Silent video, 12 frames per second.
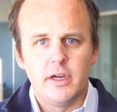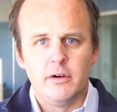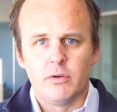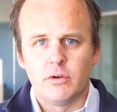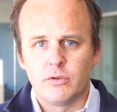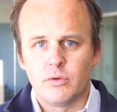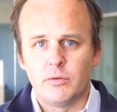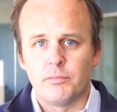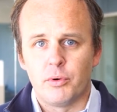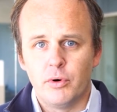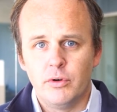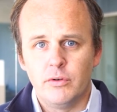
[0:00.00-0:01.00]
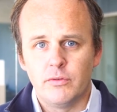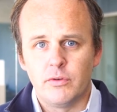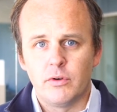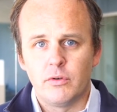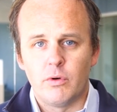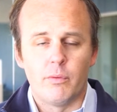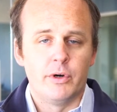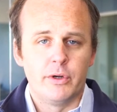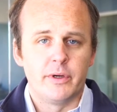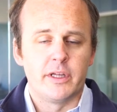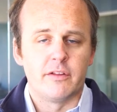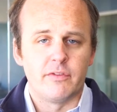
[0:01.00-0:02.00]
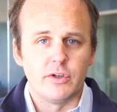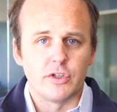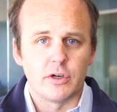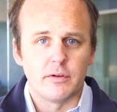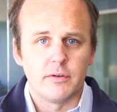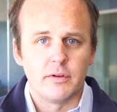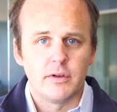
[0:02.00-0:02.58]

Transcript: in order to improve what we're doing in the future?